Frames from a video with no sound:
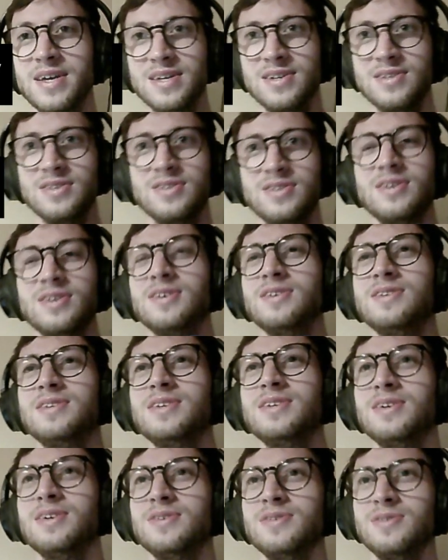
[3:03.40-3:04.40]
and you can
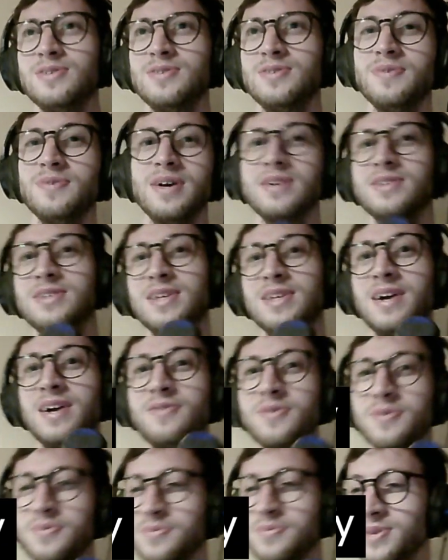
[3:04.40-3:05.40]
use
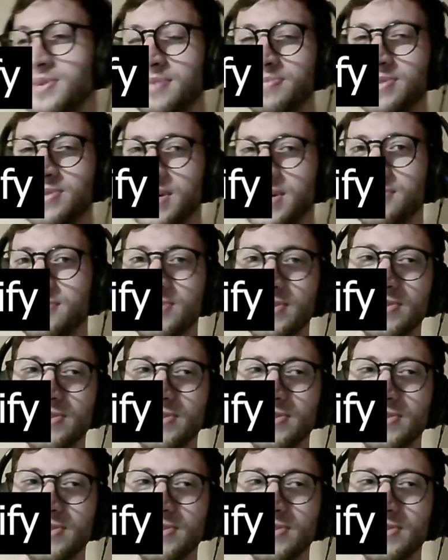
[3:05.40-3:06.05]
Vercel themselves as